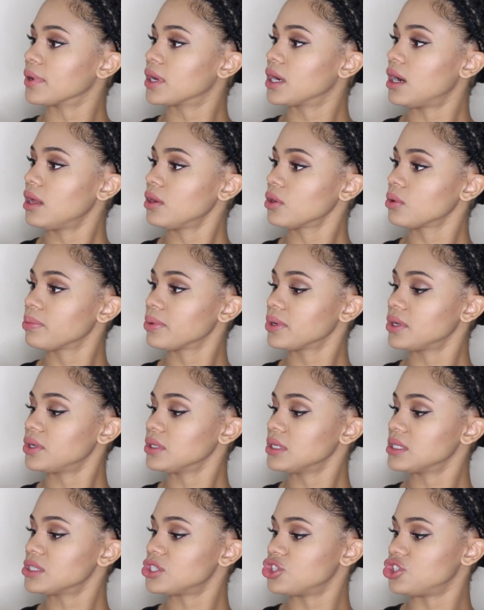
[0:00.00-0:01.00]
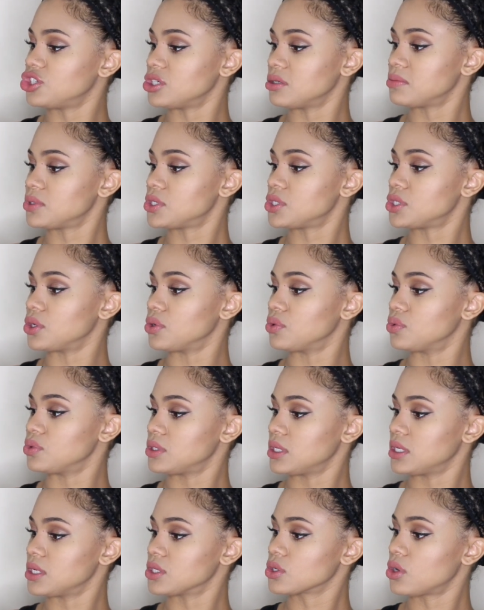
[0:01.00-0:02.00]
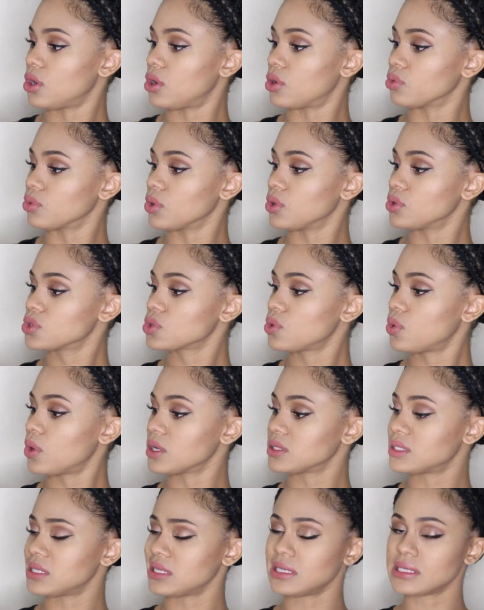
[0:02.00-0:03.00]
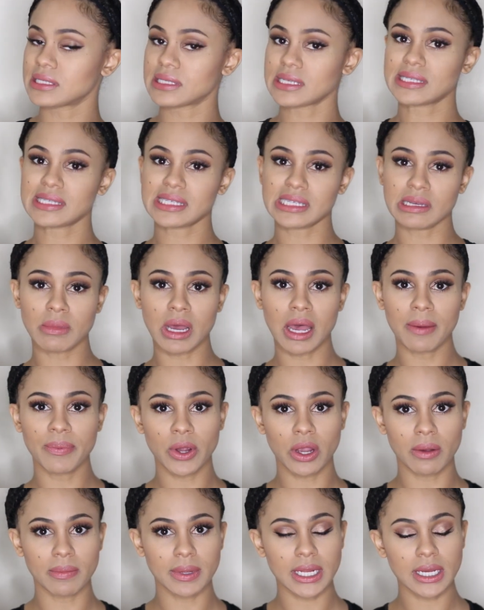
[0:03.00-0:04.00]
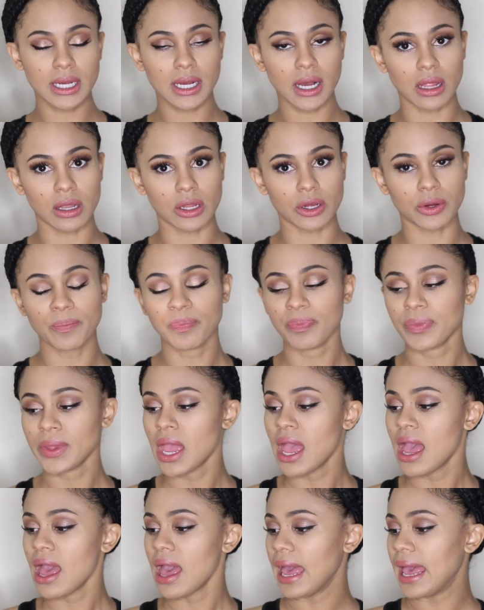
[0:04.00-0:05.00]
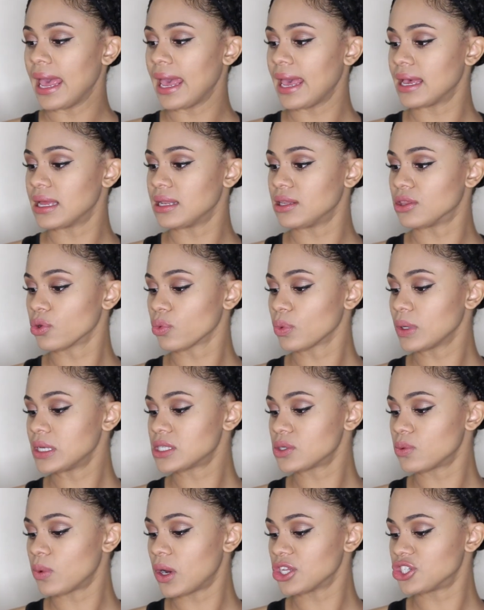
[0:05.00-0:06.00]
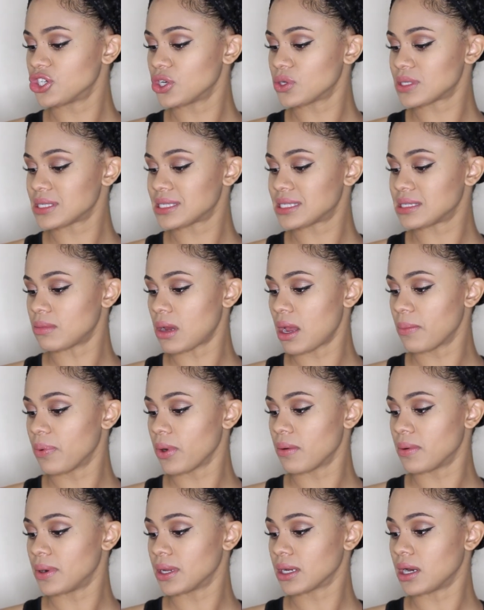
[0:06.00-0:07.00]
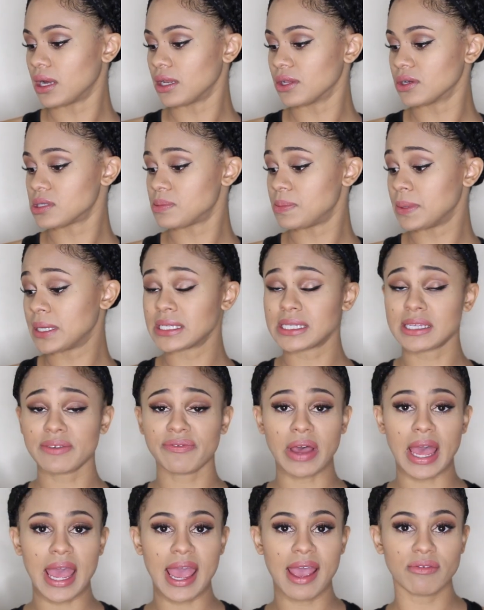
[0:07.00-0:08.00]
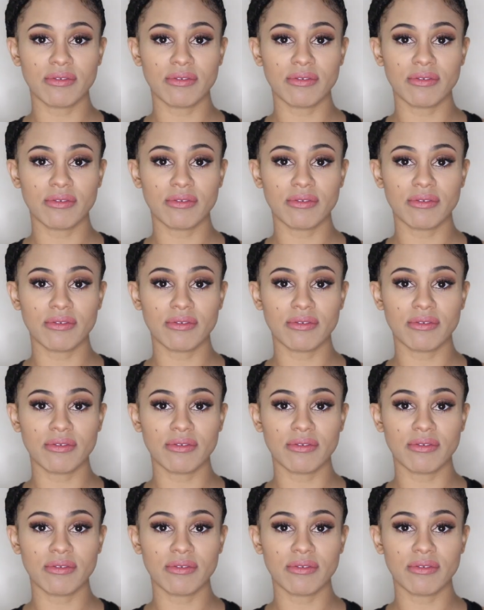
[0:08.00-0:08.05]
Color Brilliance Gemstones, and it's called rose quartz. It is a semi-permanent color, and the reason why I chose a semi-permanent color is because if I